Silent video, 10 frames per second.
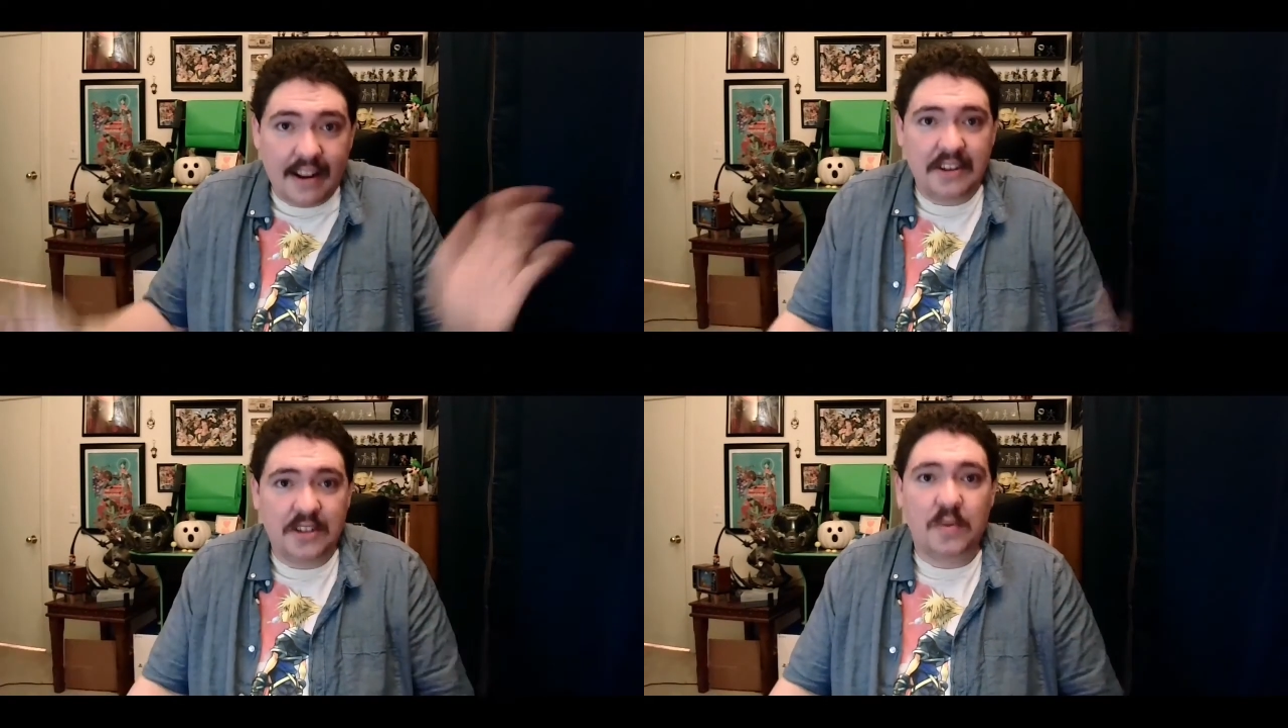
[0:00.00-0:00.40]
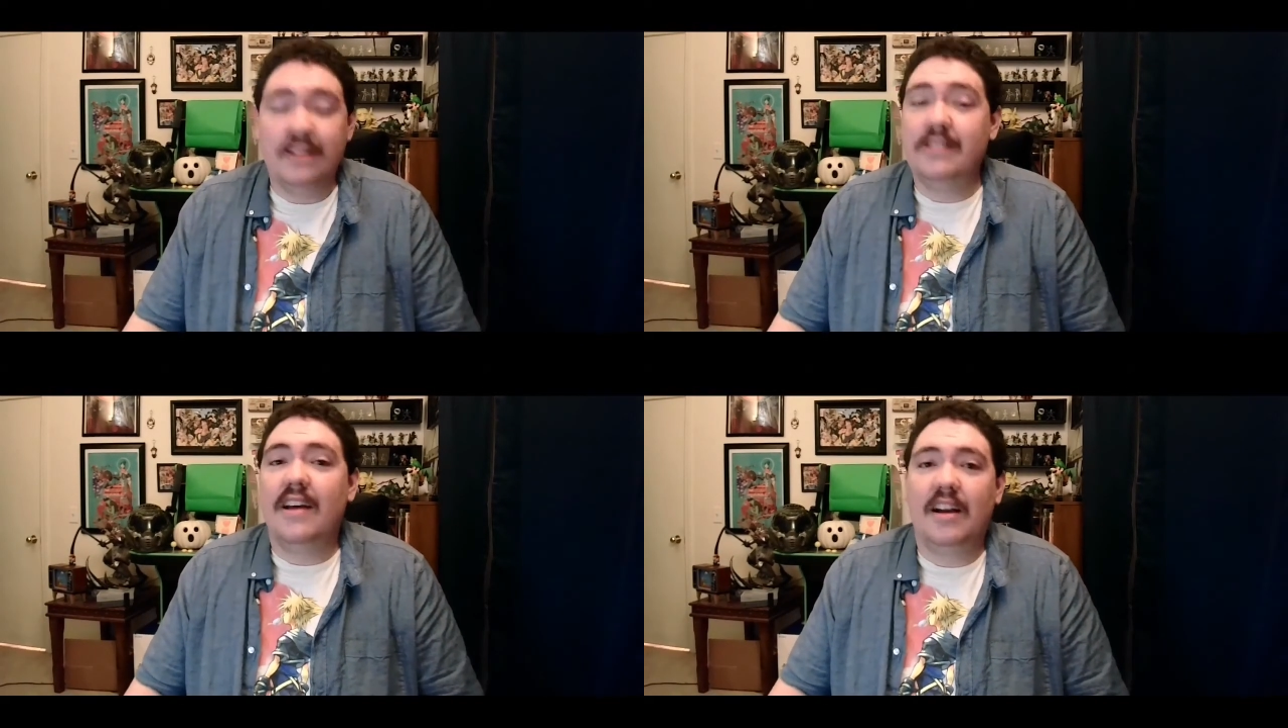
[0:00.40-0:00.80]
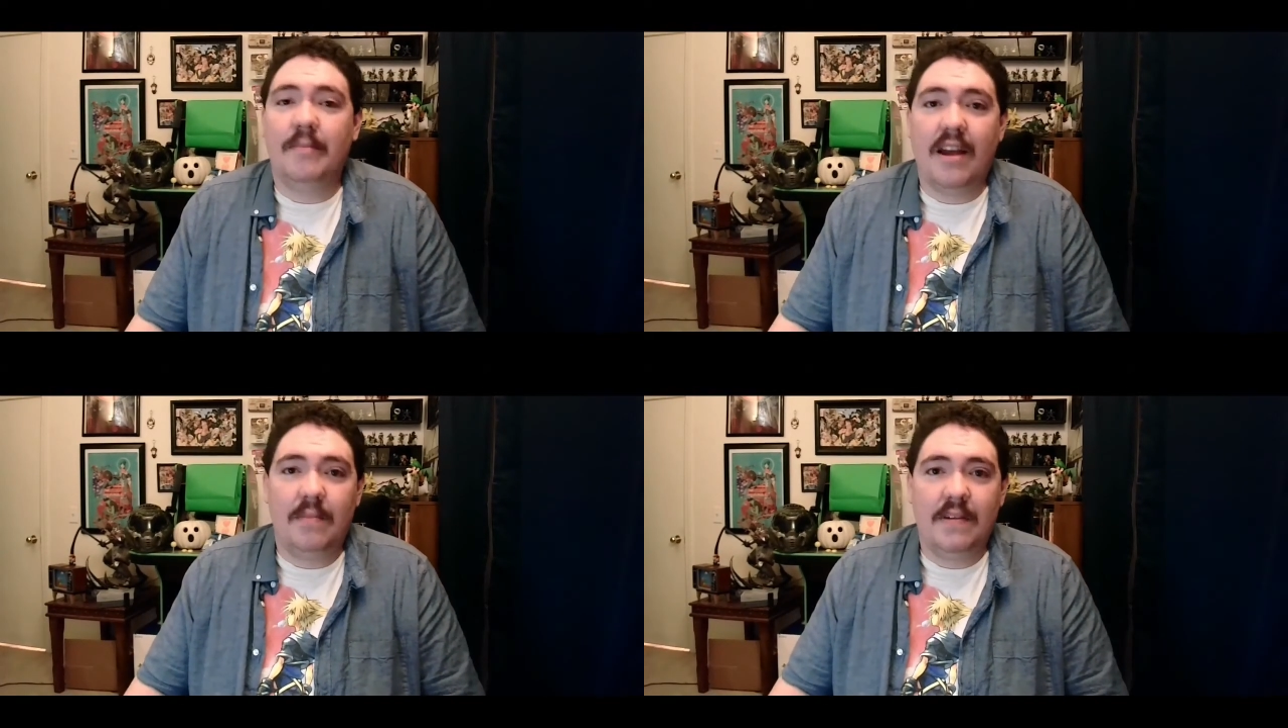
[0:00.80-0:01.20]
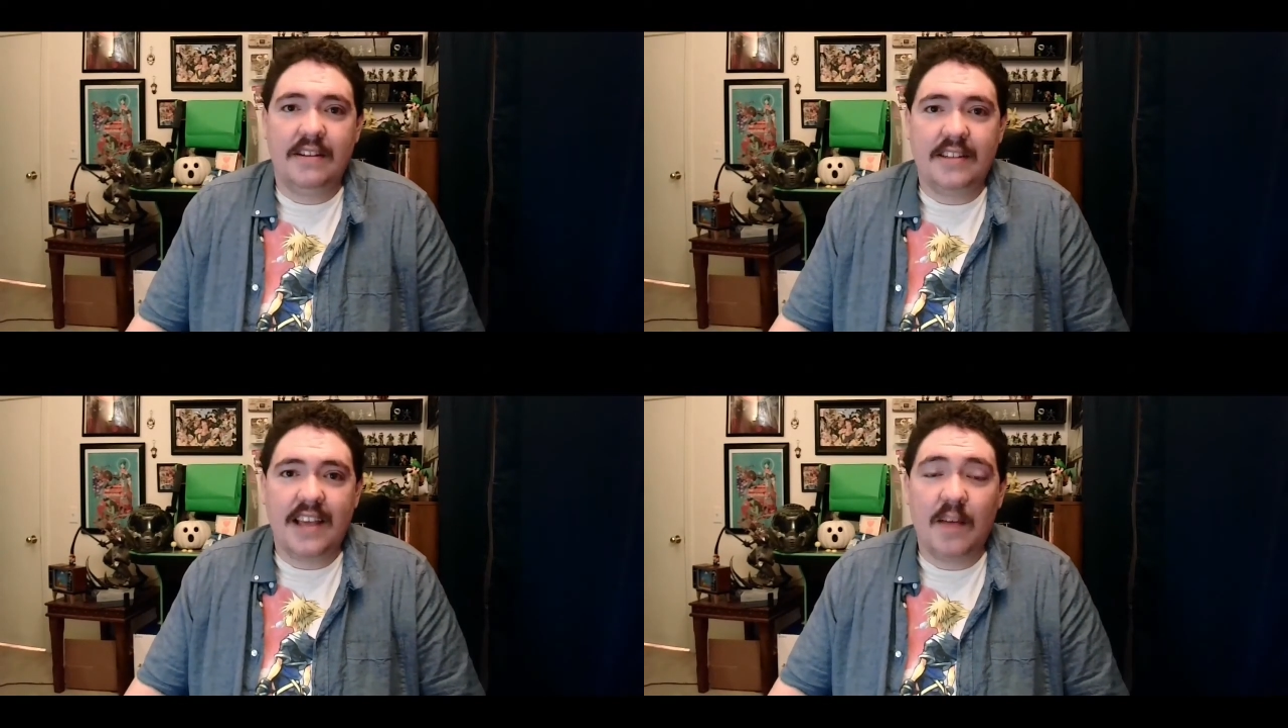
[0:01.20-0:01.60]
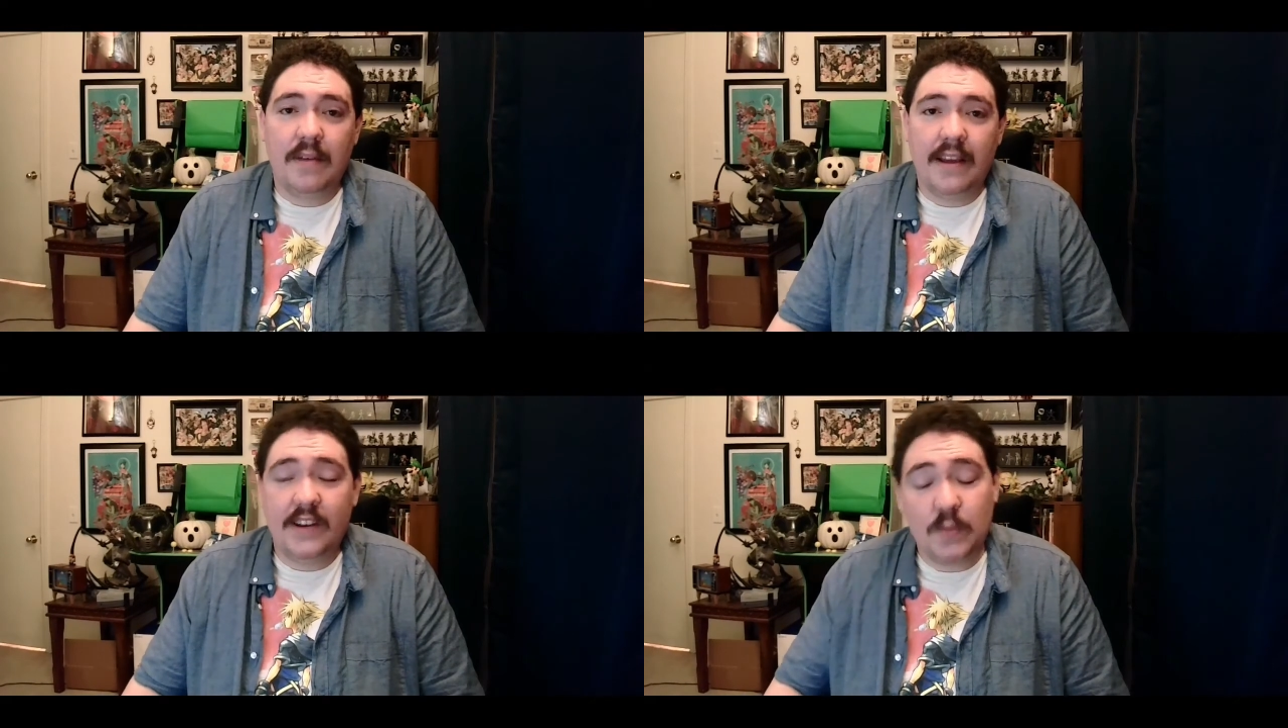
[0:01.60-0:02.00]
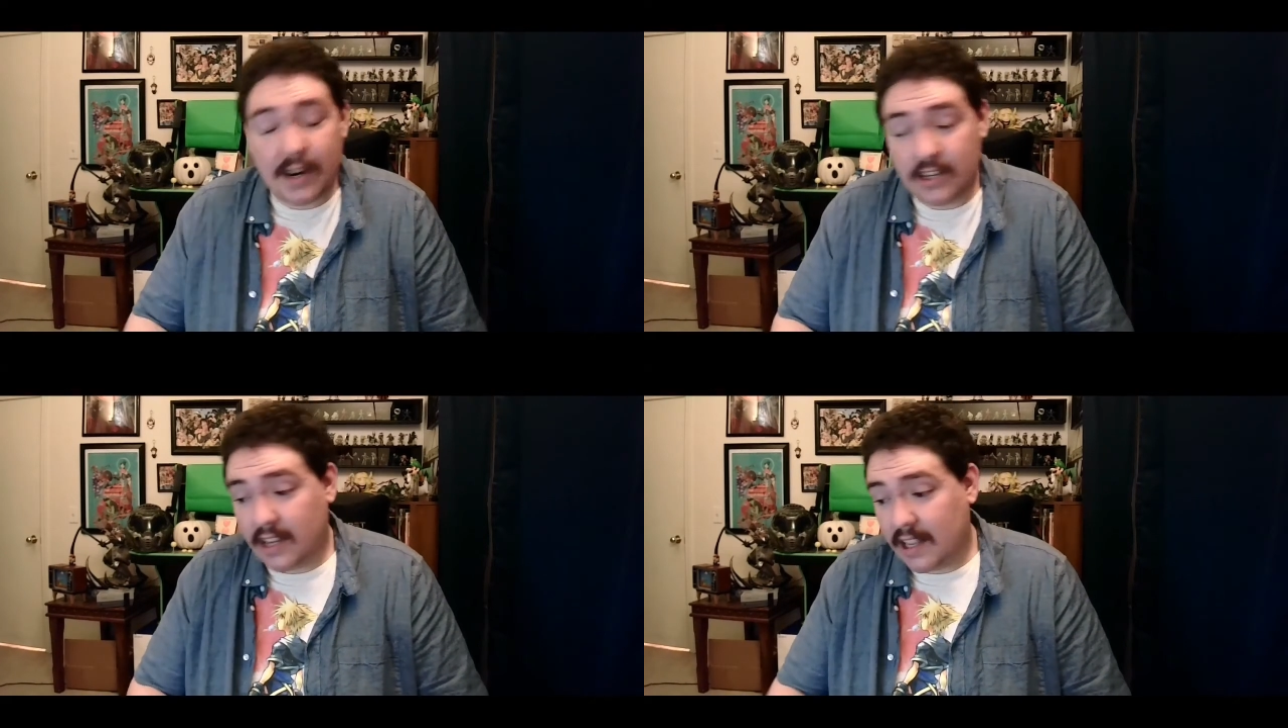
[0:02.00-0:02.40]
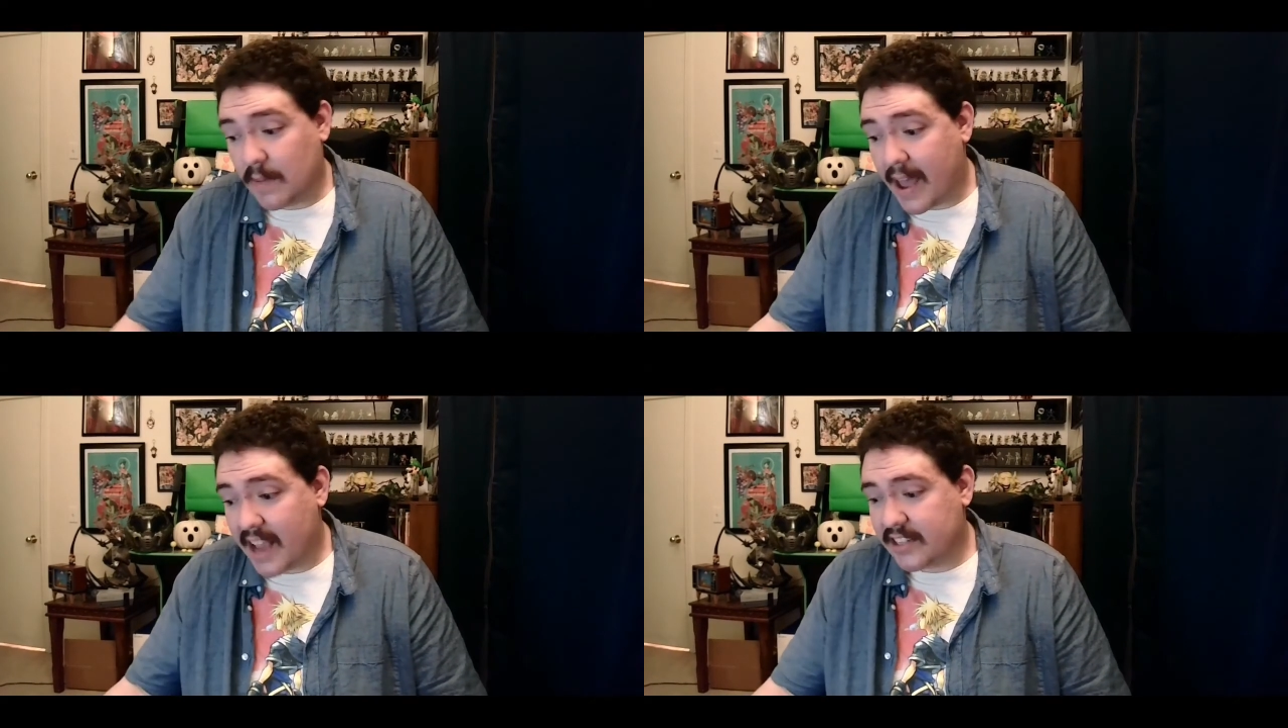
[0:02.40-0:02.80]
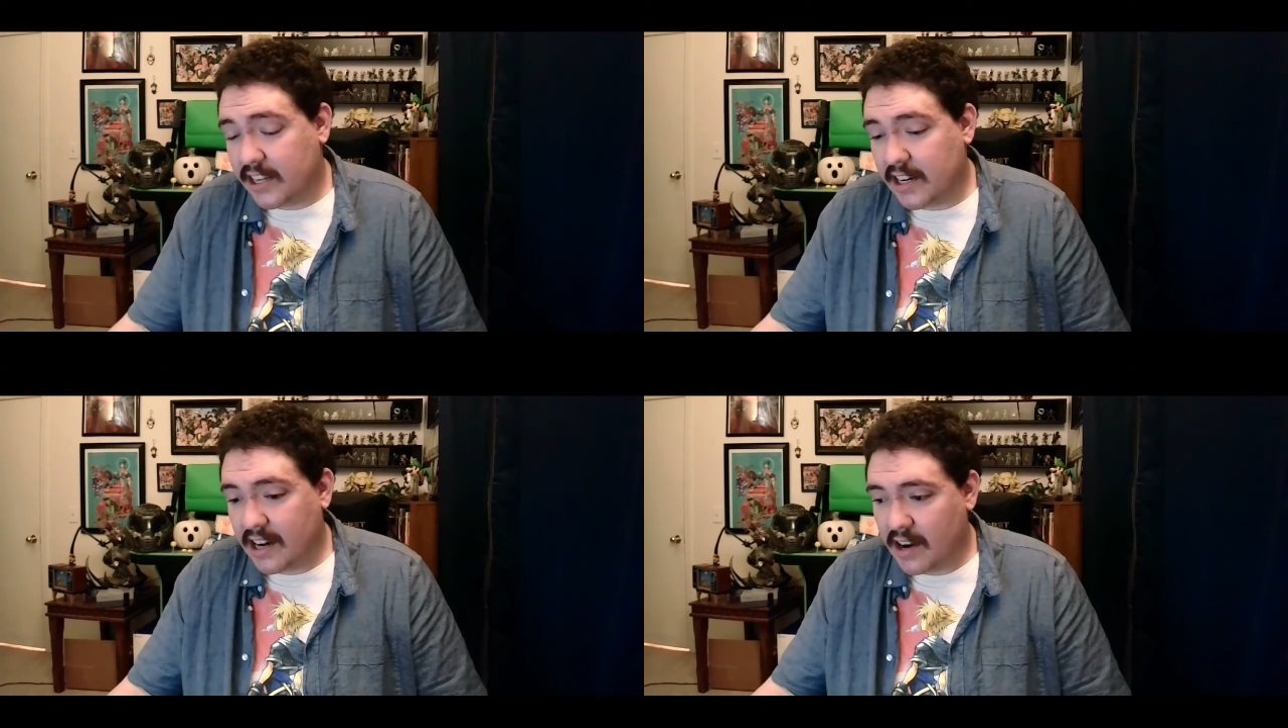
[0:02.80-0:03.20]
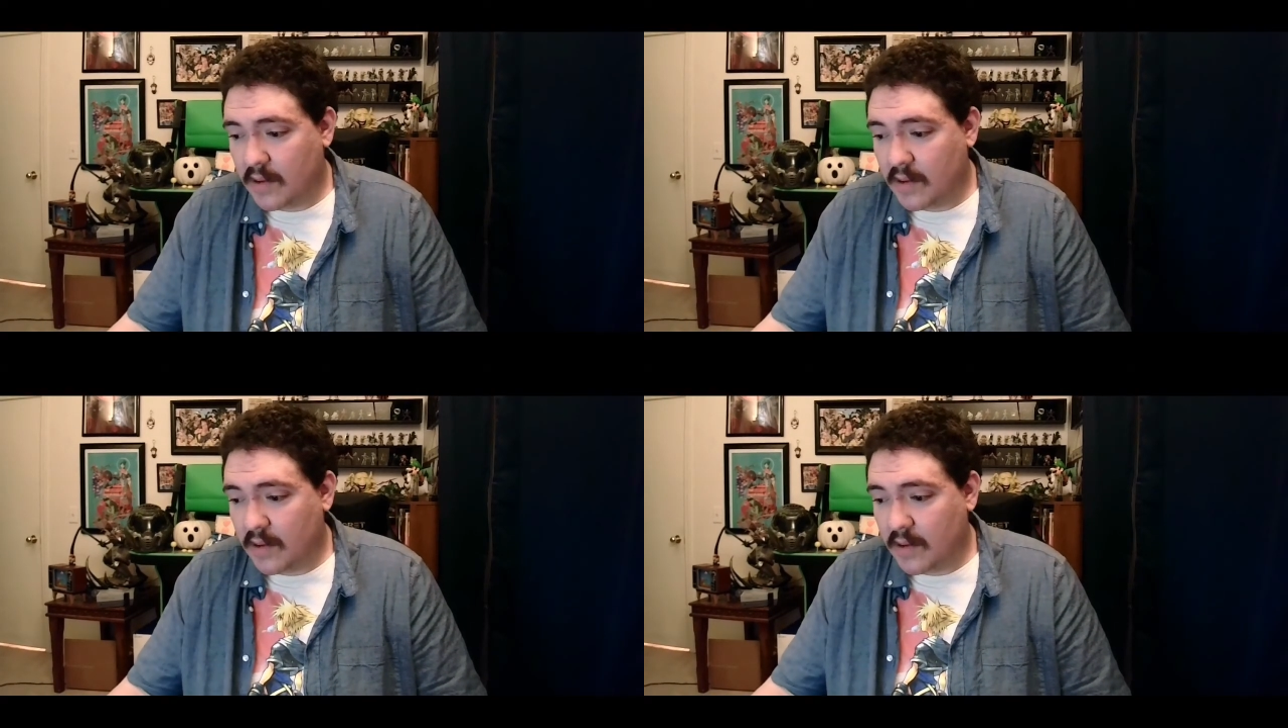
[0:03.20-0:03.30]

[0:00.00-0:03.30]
I just wanted to talk about it because scalping, and especially in the past year,